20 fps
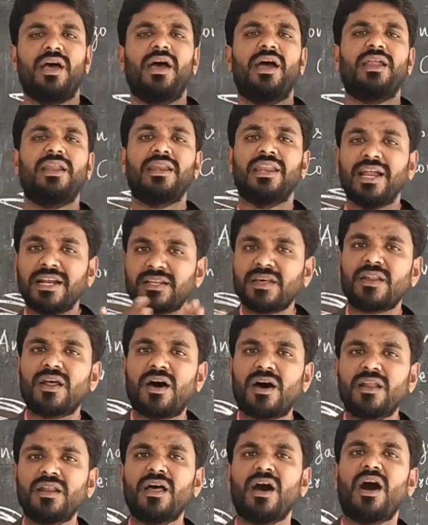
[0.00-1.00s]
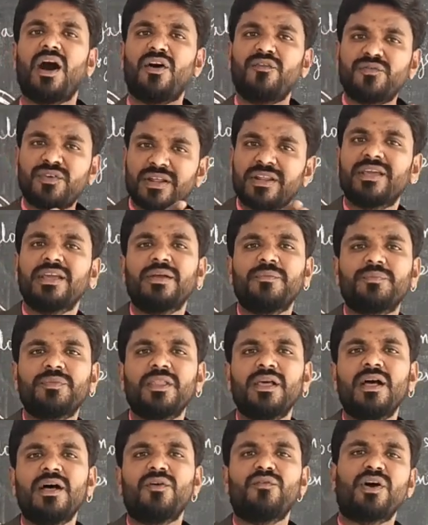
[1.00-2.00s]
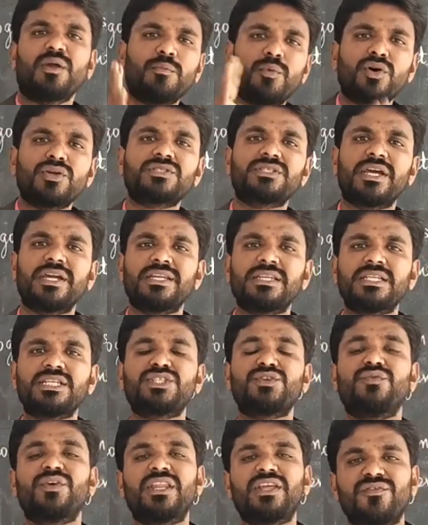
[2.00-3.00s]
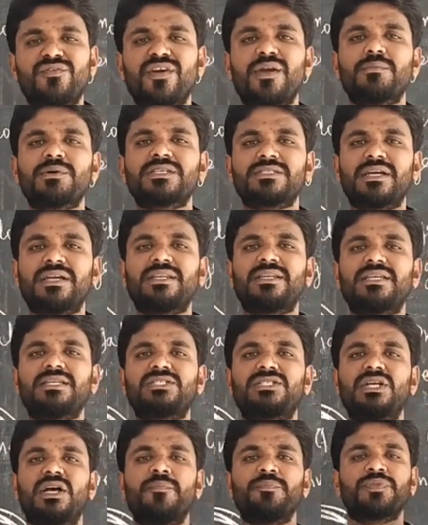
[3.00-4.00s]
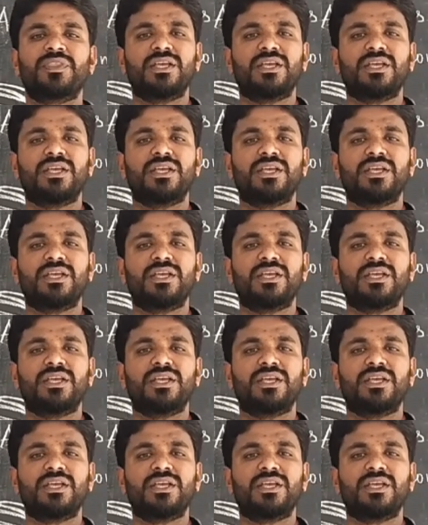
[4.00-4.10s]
And later on, after him, one more scientist, very famous scientist,